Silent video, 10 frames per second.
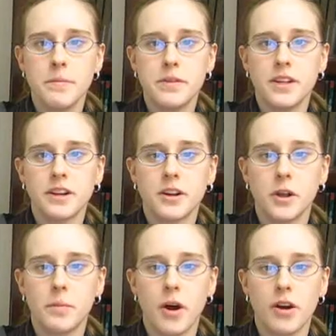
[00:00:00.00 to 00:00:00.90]

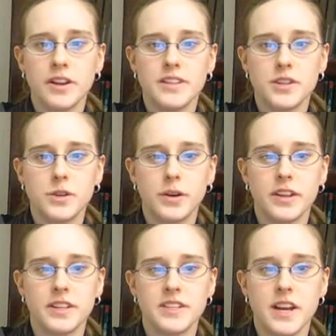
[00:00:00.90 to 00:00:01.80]
Political parties,
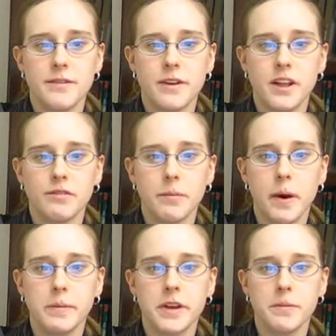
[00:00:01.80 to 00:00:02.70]
including the D F L and
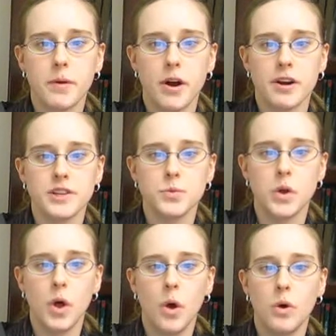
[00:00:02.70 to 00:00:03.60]
Republican parties,
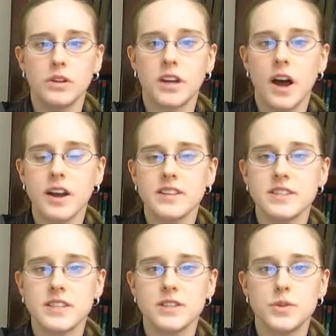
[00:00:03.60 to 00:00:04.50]
will hold
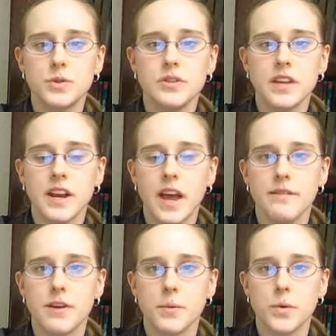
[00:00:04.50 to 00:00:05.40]
caucuses Tuesday night,
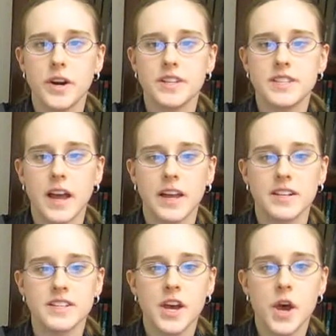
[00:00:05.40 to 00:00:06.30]
February
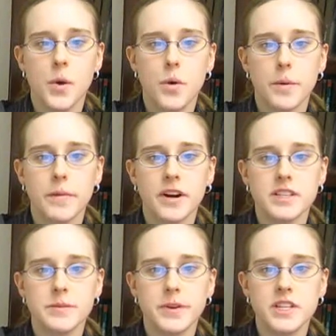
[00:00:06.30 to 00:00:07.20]
second, where
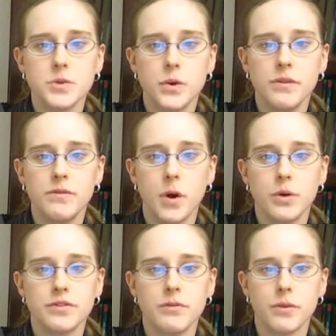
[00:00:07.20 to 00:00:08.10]
participants will
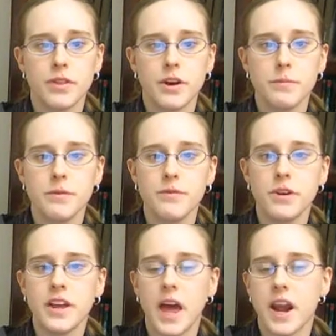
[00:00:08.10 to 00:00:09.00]
vote for their
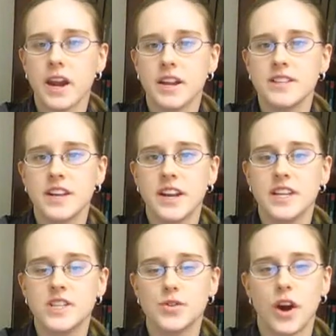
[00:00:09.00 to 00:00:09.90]
preferred candidates in a
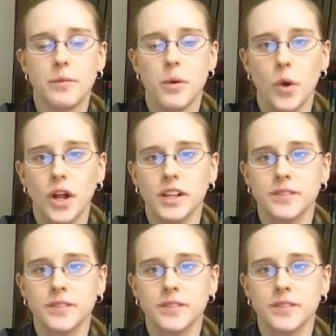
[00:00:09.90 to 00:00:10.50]
straw poll.